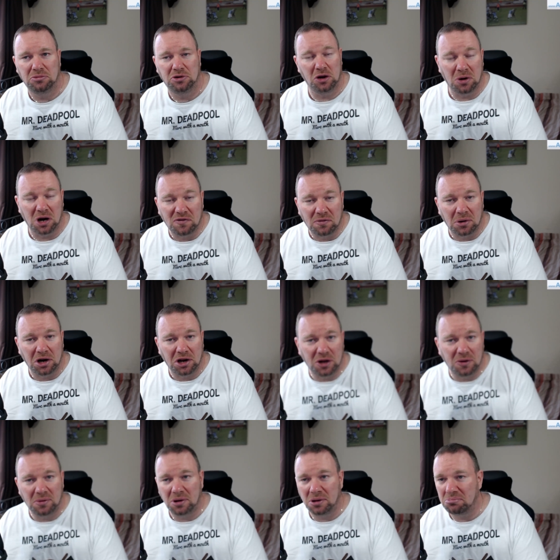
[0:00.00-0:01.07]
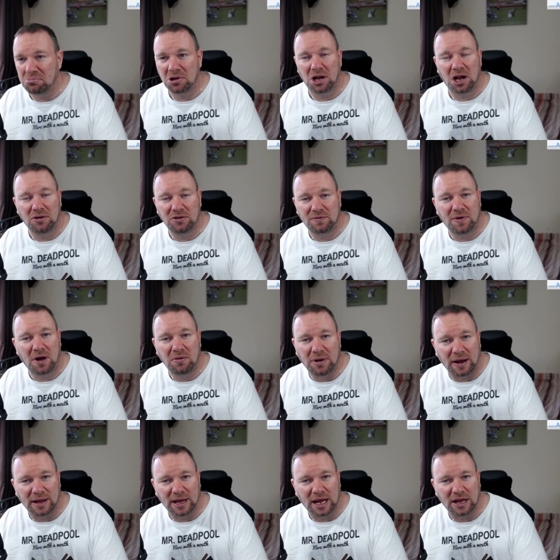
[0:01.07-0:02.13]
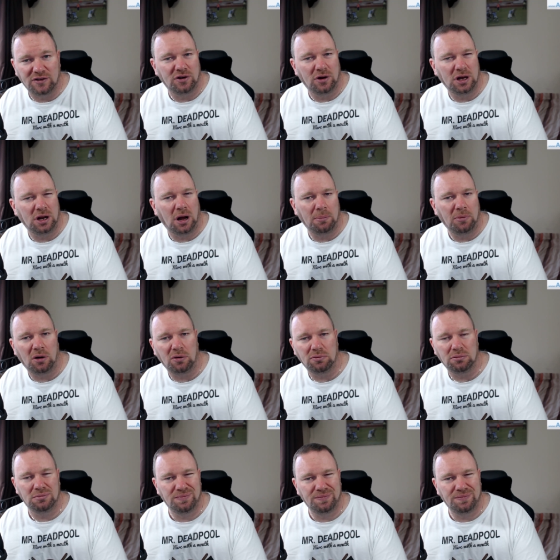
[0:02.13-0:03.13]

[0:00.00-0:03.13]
do whatever I want to do, and close the phone down again. It's not, you know, I'm not.